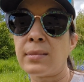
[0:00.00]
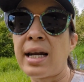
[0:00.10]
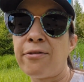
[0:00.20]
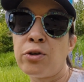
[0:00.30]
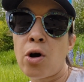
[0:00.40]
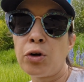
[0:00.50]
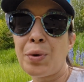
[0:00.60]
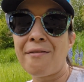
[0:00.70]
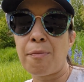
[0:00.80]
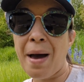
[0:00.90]
And if you know you
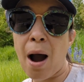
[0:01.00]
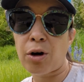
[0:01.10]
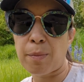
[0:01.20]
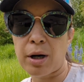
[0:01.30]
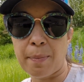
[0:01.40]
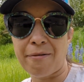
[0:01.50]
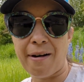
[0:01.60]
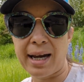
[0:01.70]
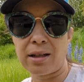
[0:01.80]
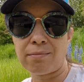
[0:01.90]
have the power to put up a
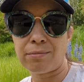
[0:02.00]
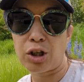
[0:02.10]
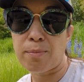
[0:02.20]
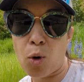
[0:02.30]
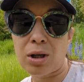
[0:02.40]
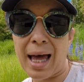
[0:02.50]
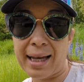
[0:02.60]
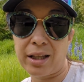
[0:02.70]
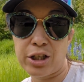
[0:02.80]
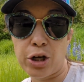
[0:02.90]
fight, you're more
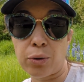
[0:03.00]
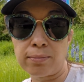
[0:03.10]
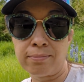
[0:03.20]
likely to.